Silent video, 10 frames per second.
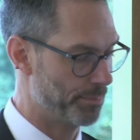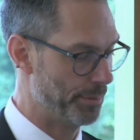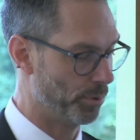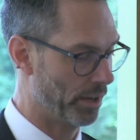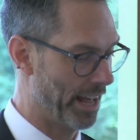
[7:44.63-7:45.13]

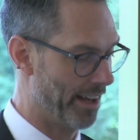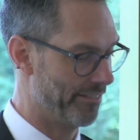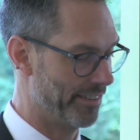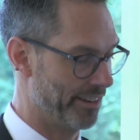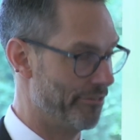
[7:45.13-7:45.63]
people
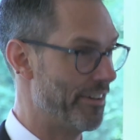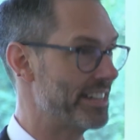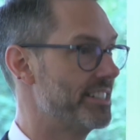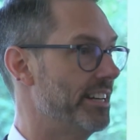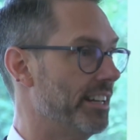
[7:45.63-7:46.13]
have
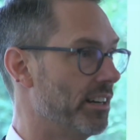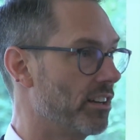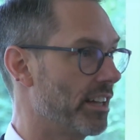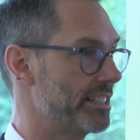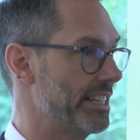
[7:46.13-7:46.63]
invested in
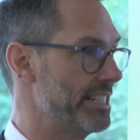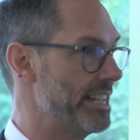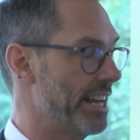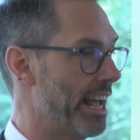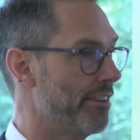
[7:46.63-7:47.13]
collecting
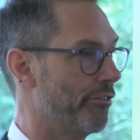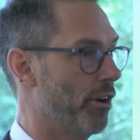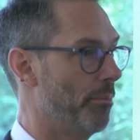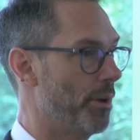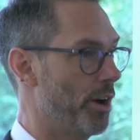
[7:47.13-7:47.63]
DNA
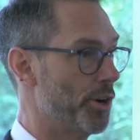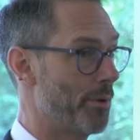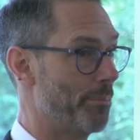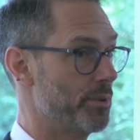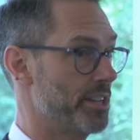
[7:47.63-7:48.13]
from
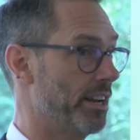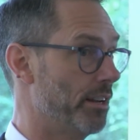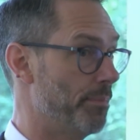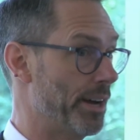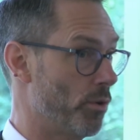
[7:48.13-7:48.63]

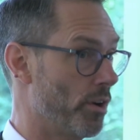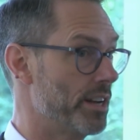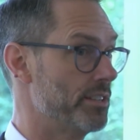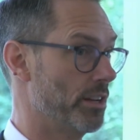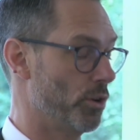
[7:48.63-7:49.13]
underrepresented
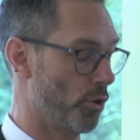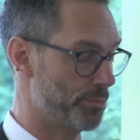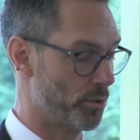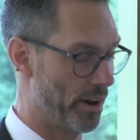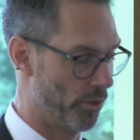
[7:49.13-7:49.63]
minorities and
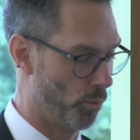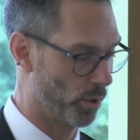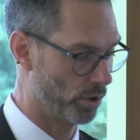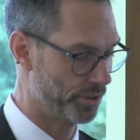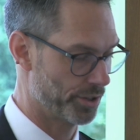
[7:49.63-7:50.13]
groups around the
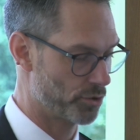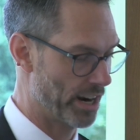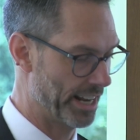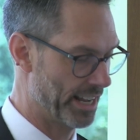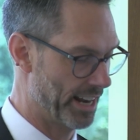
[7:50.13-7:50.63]
world to
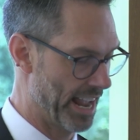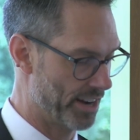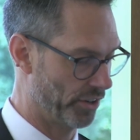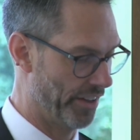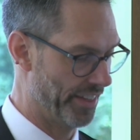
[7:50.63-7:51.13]
try to get a
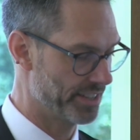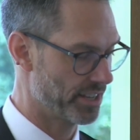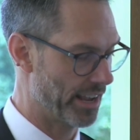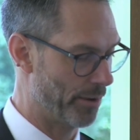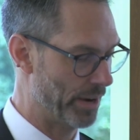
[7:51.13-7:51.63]
handle on
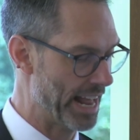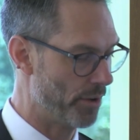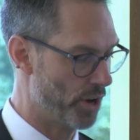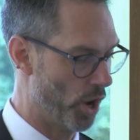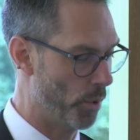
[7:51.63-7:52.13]
this. And we now
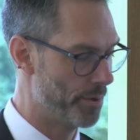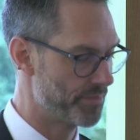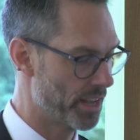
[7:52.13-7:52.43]
know